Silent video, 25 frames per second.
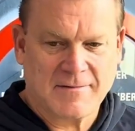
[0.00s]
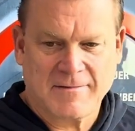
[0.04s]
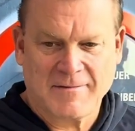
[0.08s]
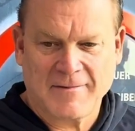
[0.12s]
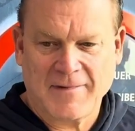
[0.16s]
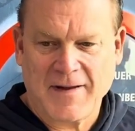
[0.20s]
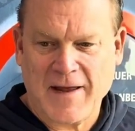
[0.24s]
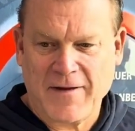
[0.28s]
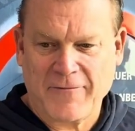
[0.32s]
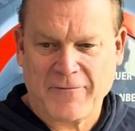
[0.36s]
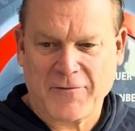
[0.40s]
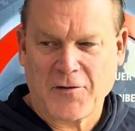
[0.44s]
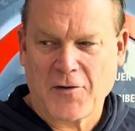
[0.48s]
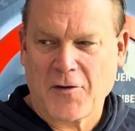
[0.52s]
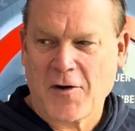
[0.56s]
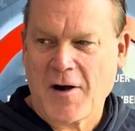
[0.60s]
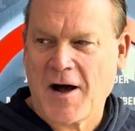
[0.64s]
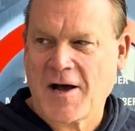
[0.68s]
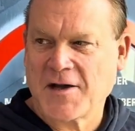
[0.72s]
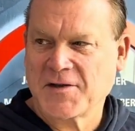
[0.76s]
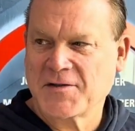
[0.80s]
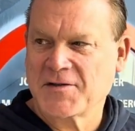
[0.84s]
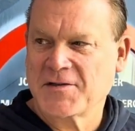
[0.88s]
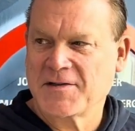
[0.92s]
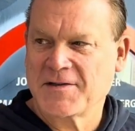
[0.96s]
have
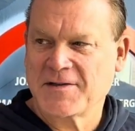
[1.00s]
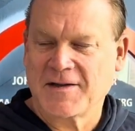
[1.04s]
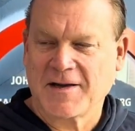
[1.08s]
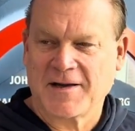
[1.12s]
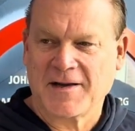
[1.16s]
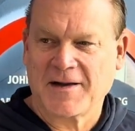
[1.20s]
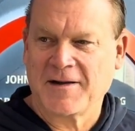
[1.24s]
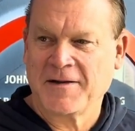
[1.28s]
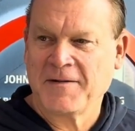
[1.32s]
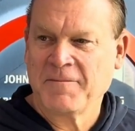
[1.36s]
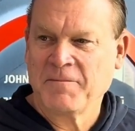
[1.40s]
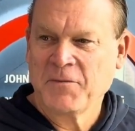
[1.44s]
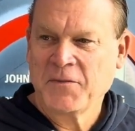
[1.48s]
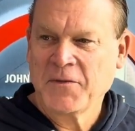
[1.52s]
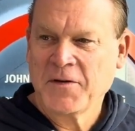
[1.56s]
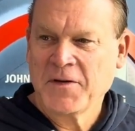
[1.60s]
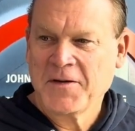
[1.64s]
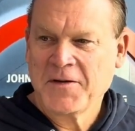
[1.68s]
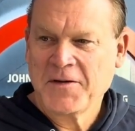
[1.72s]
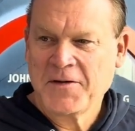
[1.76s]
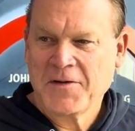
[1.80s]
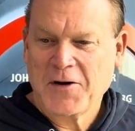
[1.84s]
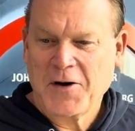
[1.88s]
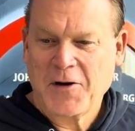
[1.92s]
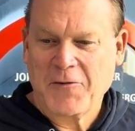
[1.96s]
crossed
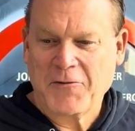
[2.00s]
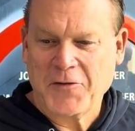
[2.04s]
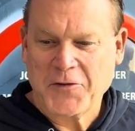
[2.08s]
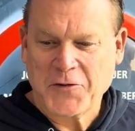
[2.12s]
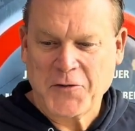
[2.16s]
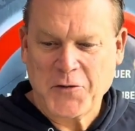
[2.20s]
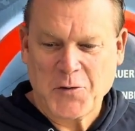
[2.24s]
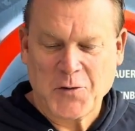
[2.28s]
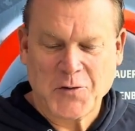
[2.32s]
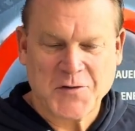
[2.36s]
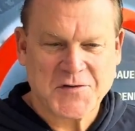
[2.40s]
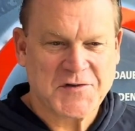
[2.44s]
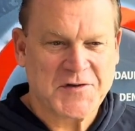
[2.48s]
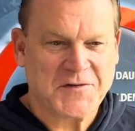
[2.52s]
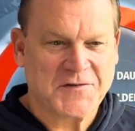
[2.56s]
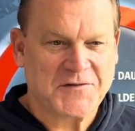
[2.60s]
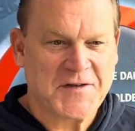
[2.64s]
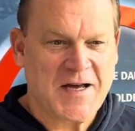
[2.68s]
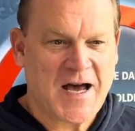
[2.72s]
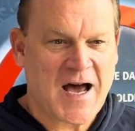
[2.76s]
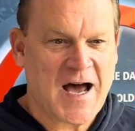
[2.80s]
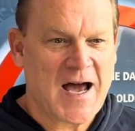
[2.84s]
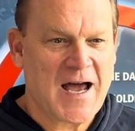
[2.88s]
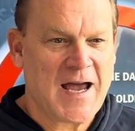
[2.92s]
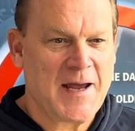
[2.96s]
over the course of
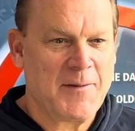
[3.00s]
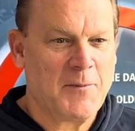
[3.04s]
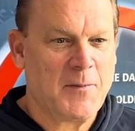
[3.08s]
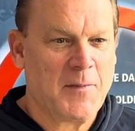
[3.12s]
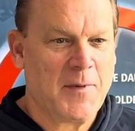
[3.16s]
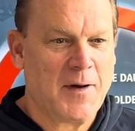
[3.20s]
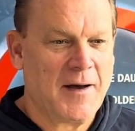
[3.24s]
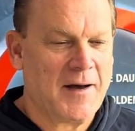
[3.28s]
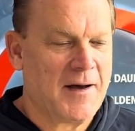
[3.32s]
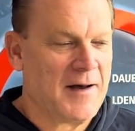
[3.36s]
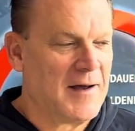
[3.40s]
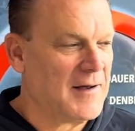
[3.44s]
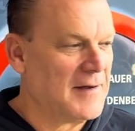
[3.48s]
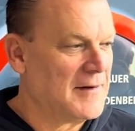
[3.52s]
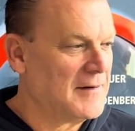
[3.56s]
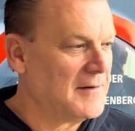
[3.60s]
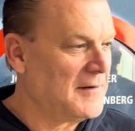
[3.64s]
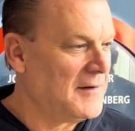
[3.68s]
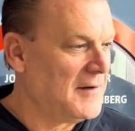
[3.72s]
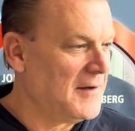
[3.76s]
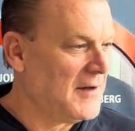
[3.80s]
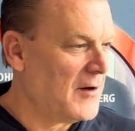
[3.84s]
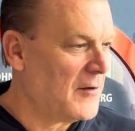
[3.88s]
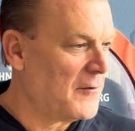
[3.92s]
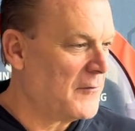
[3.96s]
time,
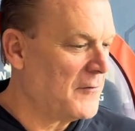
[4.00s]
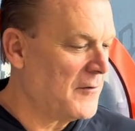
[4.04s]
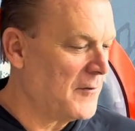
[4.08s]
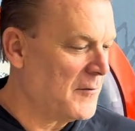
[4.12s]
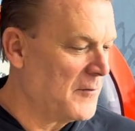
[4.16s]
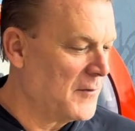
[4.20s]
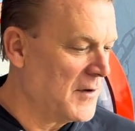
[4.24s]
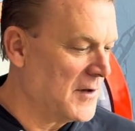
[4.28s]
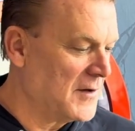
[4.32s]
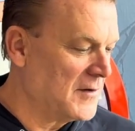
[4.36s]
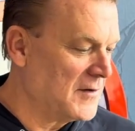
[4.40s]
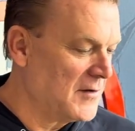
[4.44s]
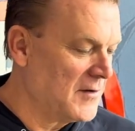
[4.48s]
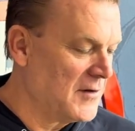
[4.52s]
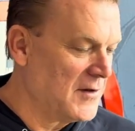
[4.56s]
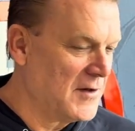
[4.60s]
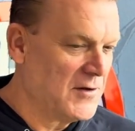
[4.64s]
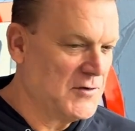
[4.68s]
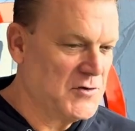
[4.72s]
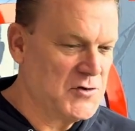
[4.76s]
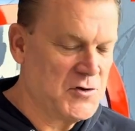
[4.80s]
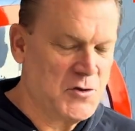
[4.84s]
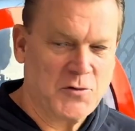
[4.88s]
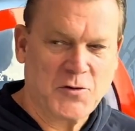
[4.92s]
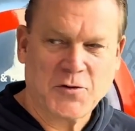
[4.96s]
from the
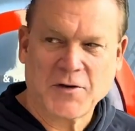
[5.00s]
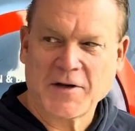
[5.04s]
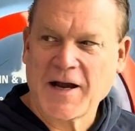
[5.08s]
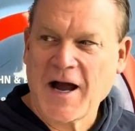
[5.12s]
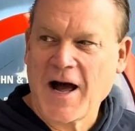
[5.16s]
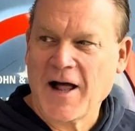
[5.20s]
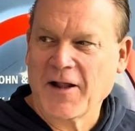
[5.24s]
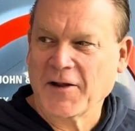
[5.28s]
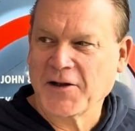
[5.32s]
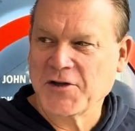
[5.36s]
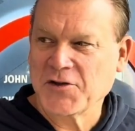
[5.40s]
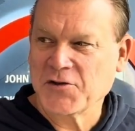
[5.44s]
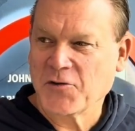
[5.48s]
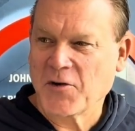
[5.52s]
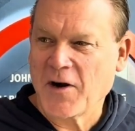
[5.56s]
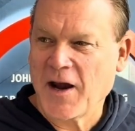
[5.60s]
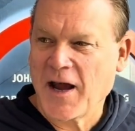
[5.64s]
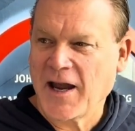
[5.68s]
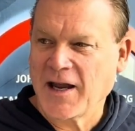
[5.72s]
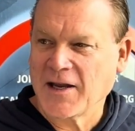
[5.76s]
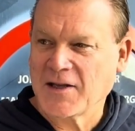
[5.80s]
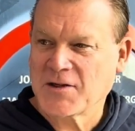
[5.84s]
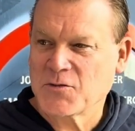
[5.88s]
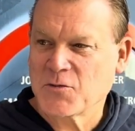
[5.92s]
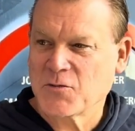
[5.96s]
junior college
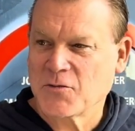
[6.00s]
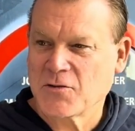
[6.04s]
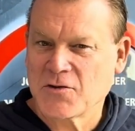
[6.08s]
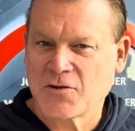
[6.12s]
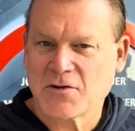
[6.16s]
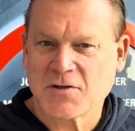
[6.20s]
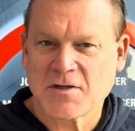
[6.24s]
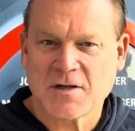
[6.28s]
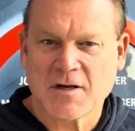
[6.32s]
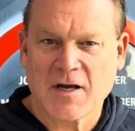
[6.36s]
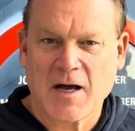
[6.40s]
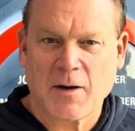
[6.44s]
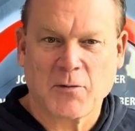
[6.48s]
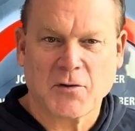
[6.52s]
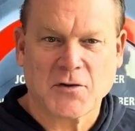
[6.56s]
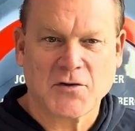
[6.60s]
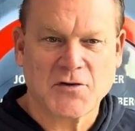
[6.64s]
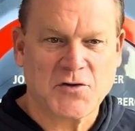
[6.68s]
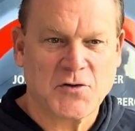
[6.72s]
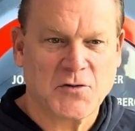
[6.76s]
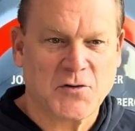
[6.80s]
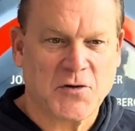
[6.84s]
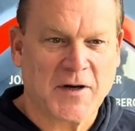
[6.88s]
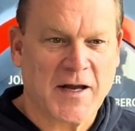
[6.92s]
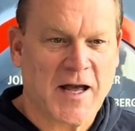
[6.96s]
ranks. We're just a couple of
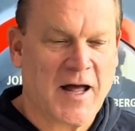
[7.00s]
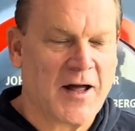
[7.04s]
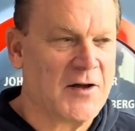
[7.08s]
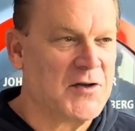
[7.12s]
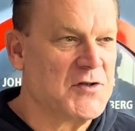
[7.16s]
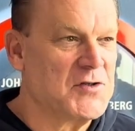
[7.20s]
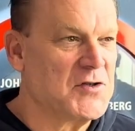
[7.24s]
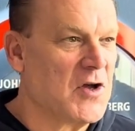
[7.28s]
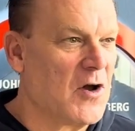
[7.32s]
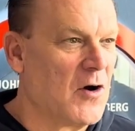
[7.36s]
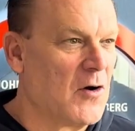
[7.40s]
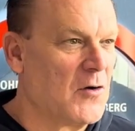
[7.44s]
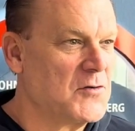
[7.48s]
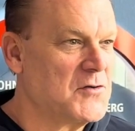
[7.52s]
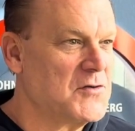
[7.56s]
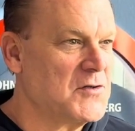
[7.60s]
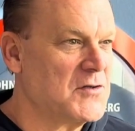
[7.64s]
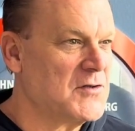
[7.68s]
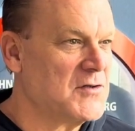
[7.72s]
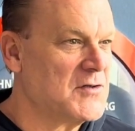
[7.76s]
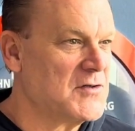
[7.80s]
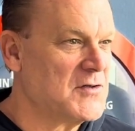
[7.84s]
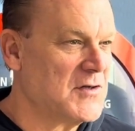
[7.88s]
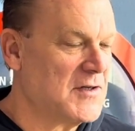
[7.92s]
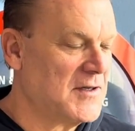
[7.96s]
junior college
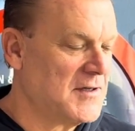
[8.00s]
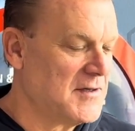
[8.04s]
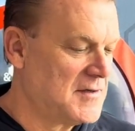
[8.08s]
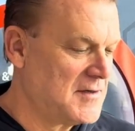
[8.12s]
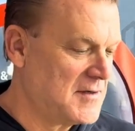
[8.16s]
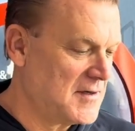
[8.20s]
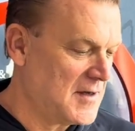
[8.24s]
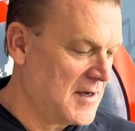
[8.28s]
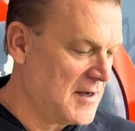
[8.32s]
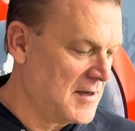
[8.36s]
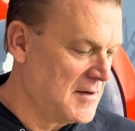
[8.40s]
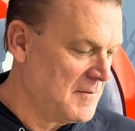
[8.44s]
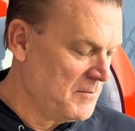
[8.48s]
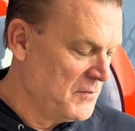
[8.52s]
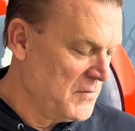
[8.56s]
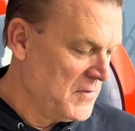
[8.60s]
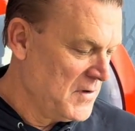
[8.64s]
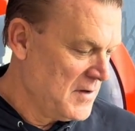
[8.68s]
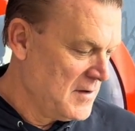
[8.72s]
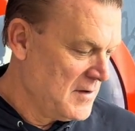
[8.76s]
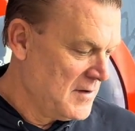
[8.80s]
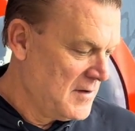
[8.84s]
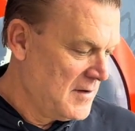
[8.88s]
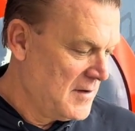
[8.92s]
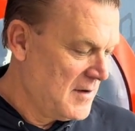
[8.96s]
coaches that
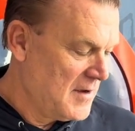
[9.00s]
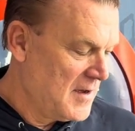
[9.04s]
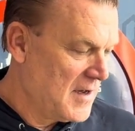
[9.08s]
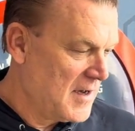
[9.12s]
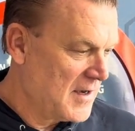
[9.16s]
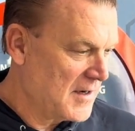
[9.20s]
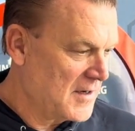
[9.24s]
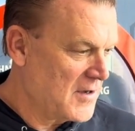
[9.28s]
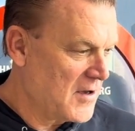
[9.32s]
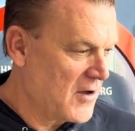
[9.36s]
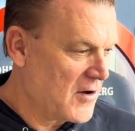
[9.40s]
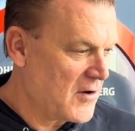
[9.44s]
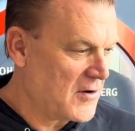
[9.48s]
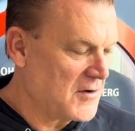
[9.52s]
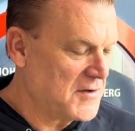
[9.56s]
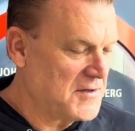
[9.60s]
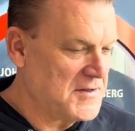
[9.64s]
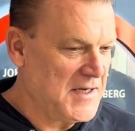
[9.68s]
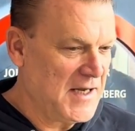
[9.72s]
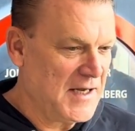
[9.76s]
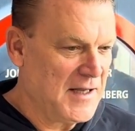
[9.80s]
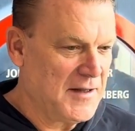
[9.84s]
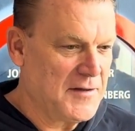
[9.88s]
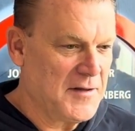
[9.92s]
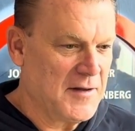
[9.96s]
cut our
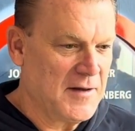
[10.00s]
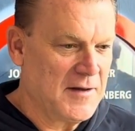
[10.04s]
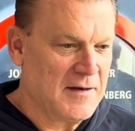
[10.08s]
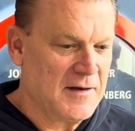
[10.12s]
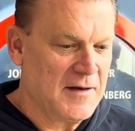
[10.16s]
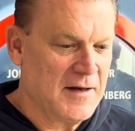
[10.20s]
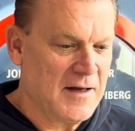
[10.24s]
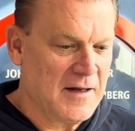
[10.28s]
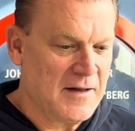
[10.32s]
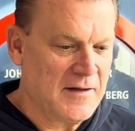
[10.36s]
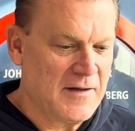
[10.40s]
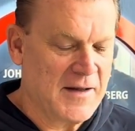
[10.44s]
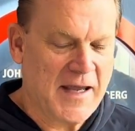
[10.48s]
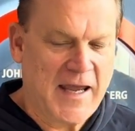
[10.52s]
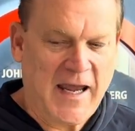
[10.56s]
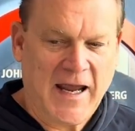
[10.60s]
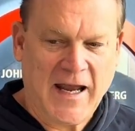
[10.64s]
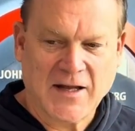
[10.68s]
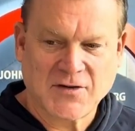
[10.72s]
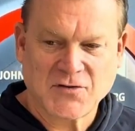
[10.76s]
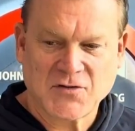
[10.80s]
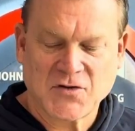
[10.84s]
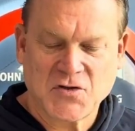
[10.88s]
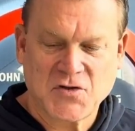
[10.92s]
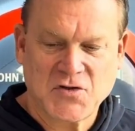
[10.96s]
teeth in the
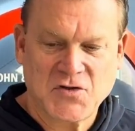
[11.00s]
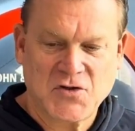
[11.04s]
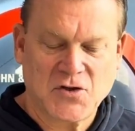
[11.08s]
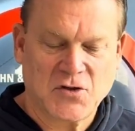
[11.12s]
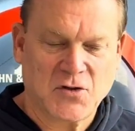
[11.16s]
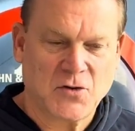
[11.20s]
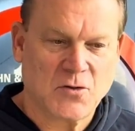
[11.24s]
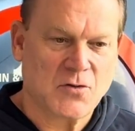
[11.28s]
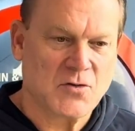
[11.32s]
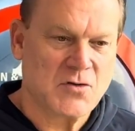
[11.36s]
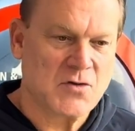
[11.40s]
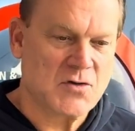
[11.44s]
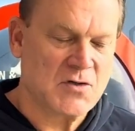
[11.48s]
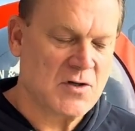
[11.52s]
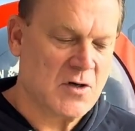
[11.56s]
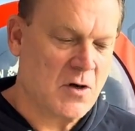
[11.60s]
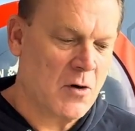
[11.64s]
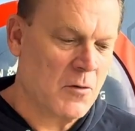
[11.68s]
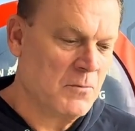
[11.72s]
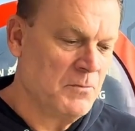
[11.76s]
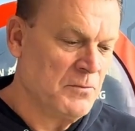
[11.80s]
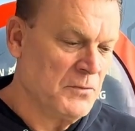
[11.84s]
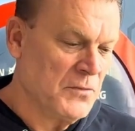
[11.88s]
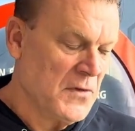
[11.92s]
Kansas Jukes. So